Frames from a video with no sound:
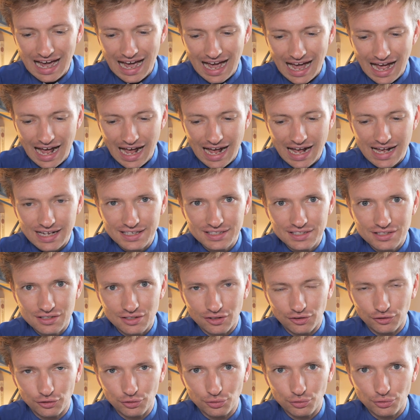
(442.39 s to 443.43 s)
as the
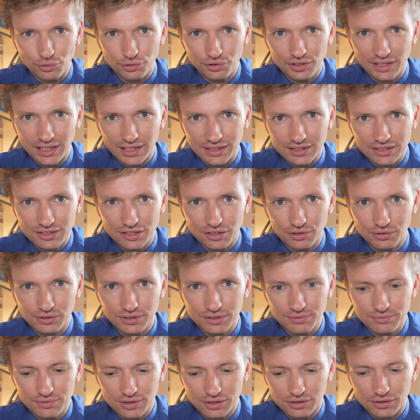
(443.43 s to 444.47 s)
Lord had told him to